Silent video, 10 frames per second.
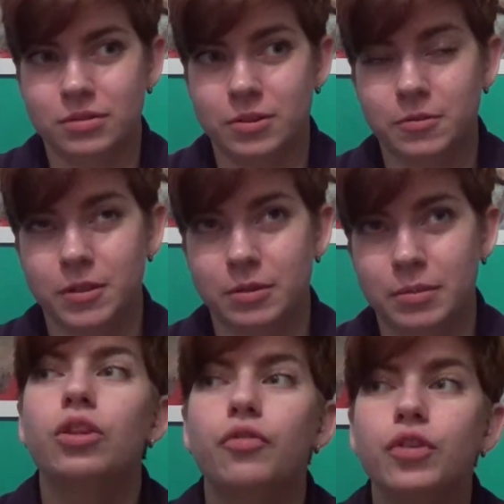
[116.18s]
the film.
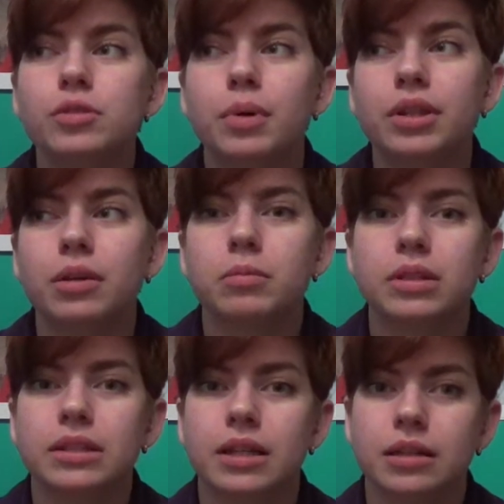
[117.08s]
The first part that
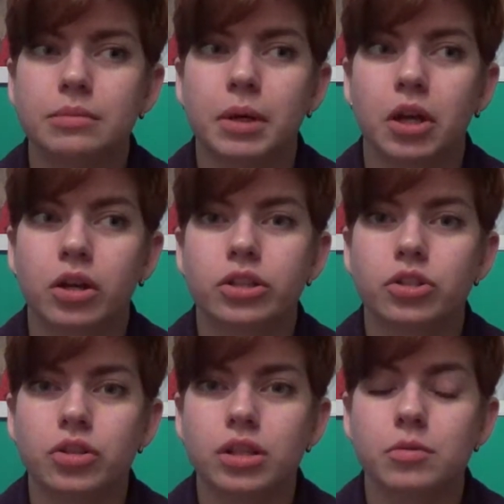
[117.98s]
really tugged my
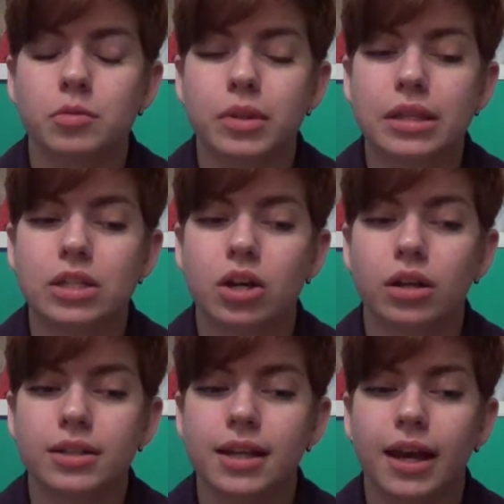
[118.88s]
heartstrings was when the
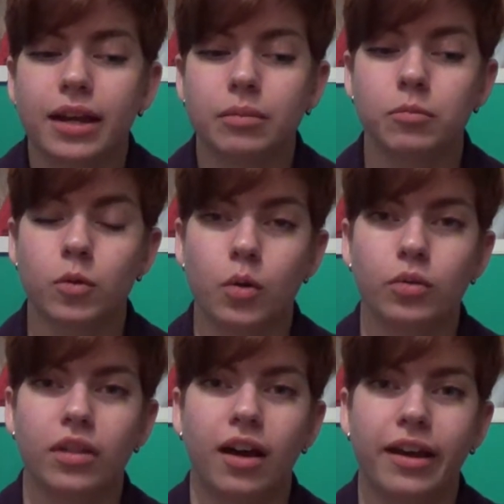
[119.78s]
dog died. I won't
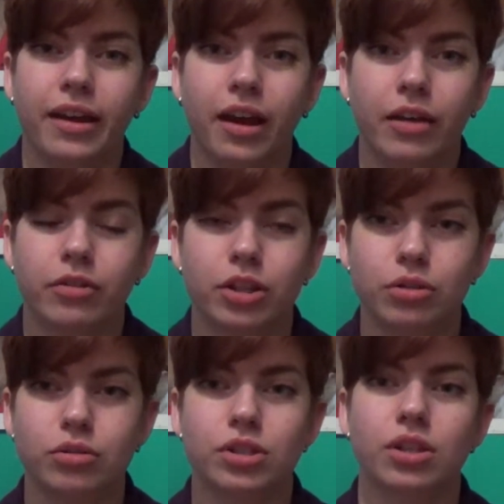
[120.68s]
lie, I have a
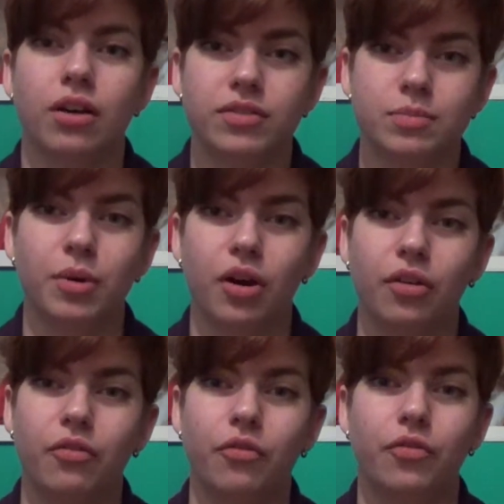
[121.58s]
huge soft spot
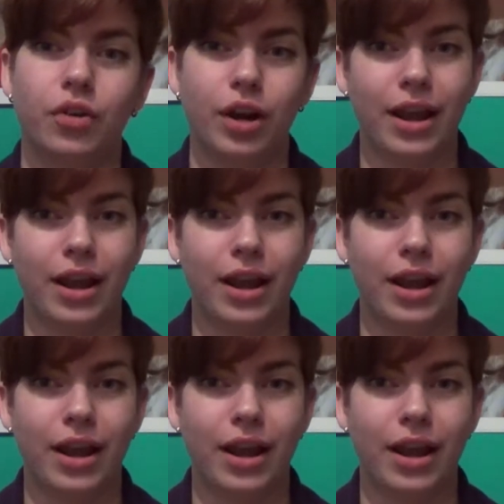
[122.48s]
for